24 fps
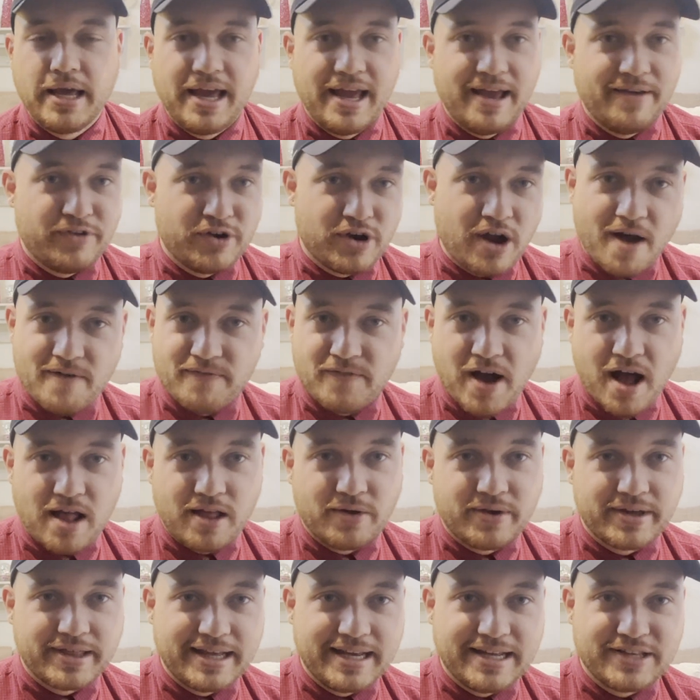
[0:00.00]
If you're not
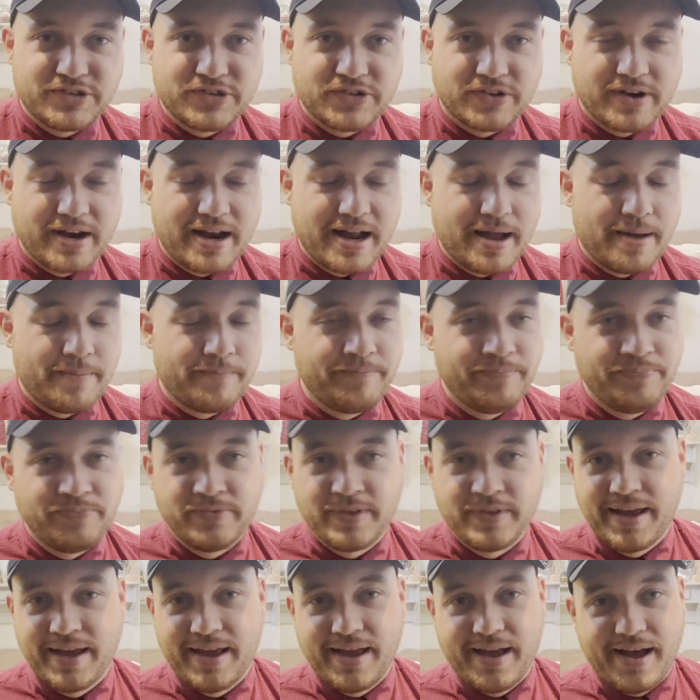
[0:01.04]
following the Instagram,
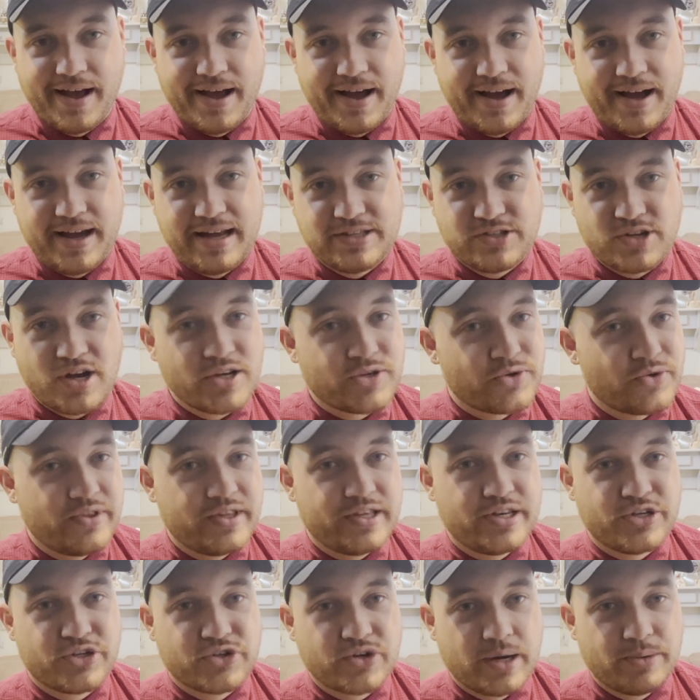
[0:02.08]
it's also in the
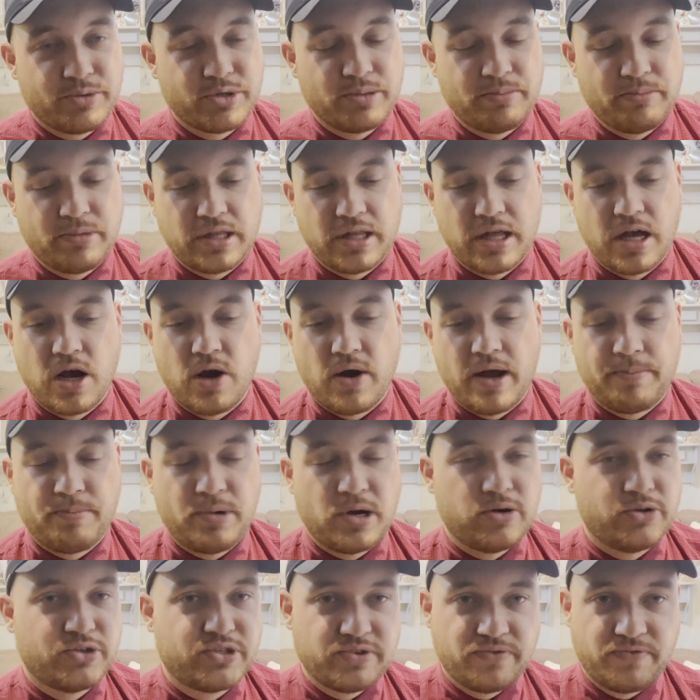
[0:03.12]
description below. I
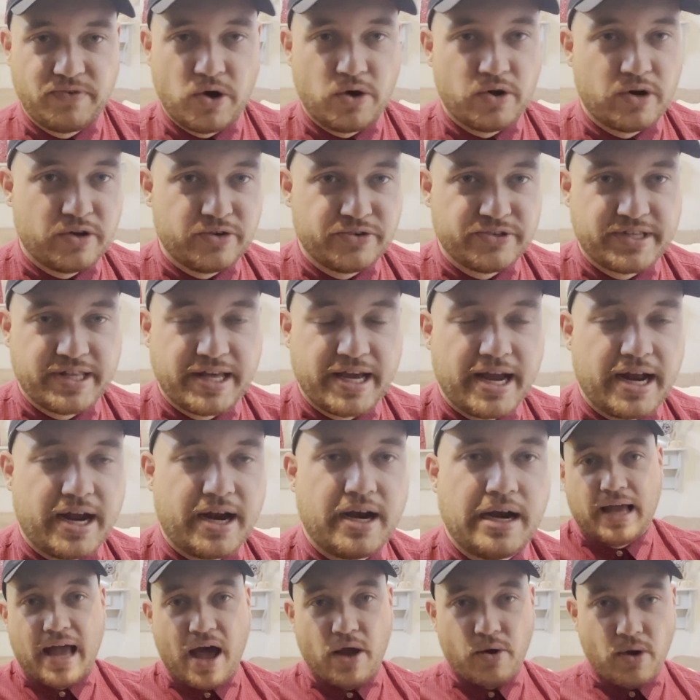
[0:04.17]
post photos
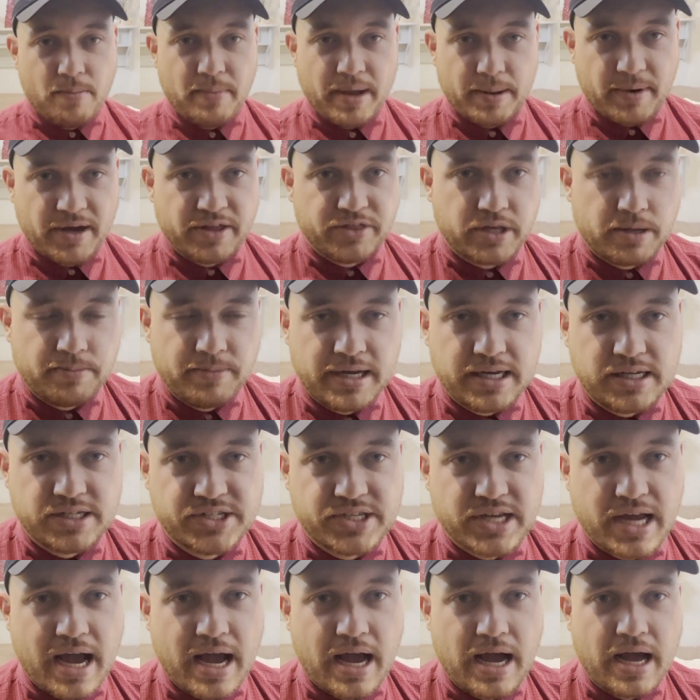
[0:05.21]
there. How do I make my thumbnails?
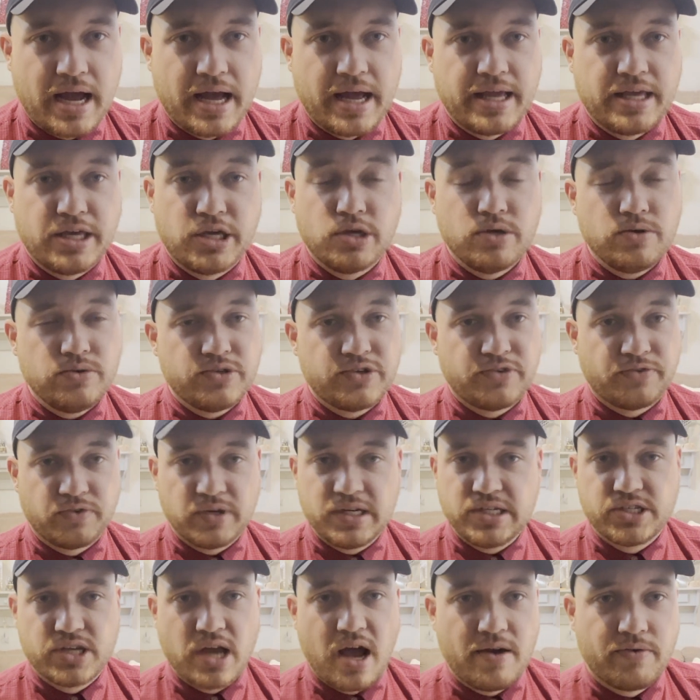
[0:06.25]
I use free
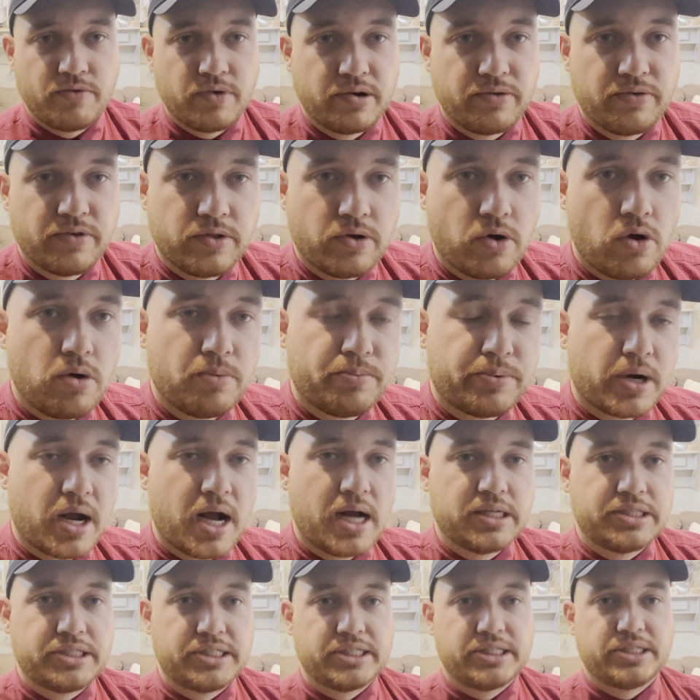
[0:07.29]
software for the whole
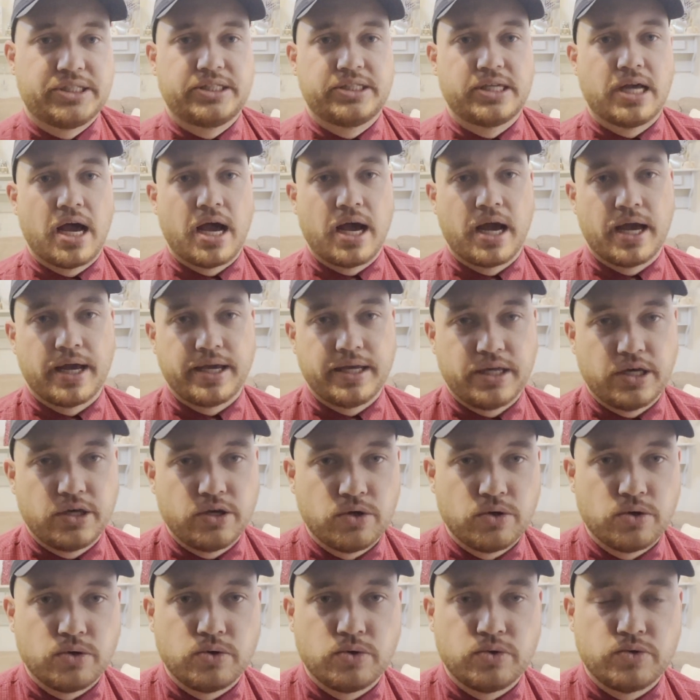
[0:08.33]
process. I
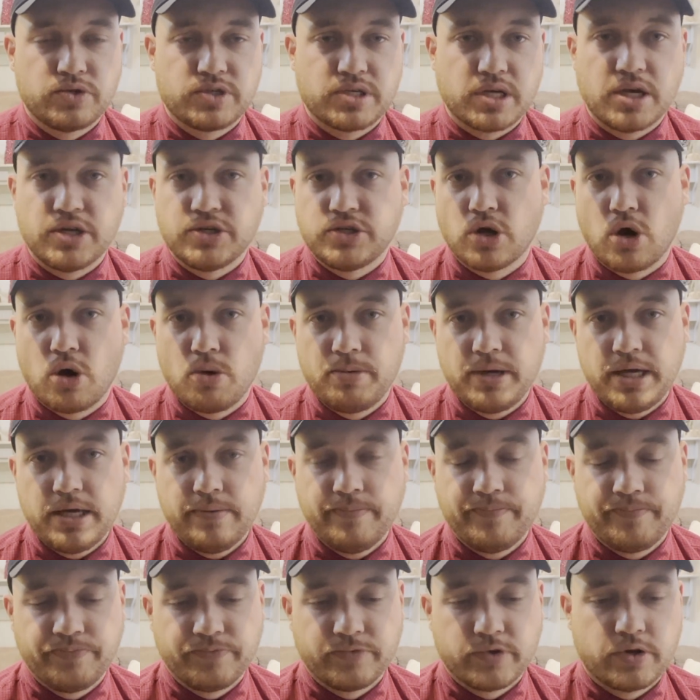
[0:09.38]
use Adobe
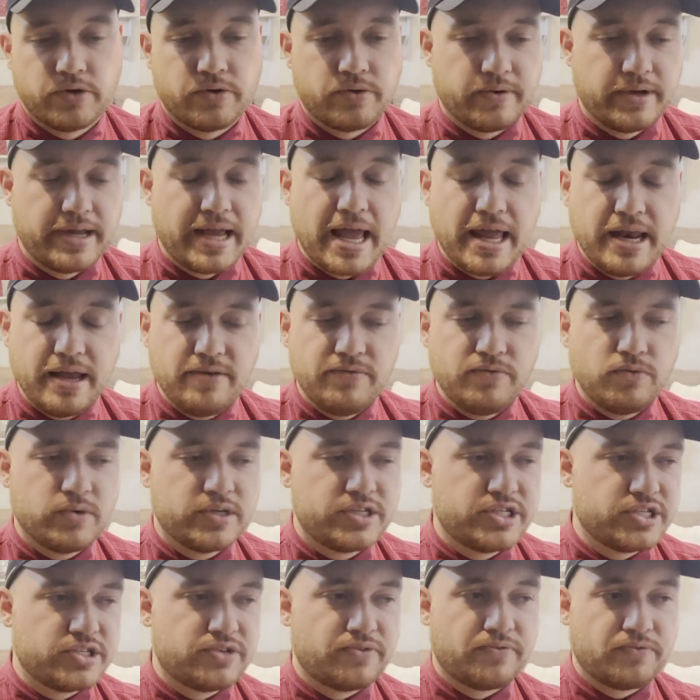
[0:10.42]
Creative,
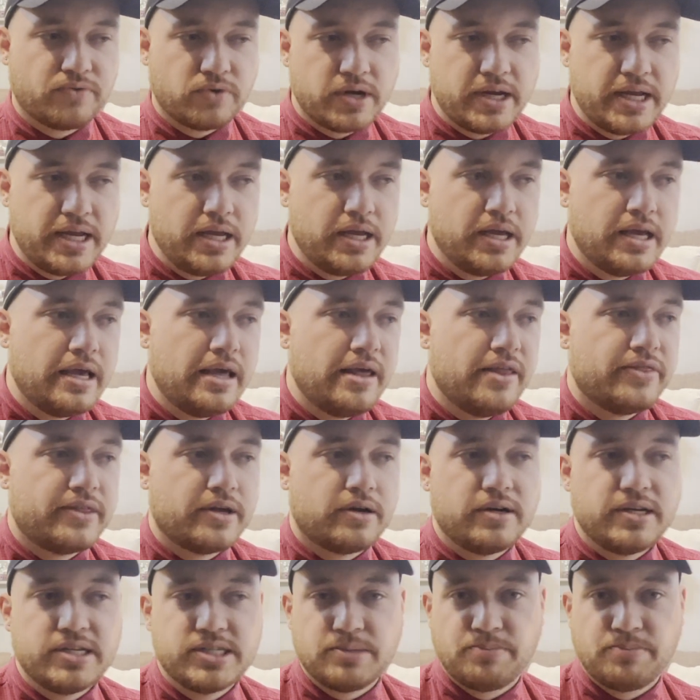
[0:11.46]
which is free. There is a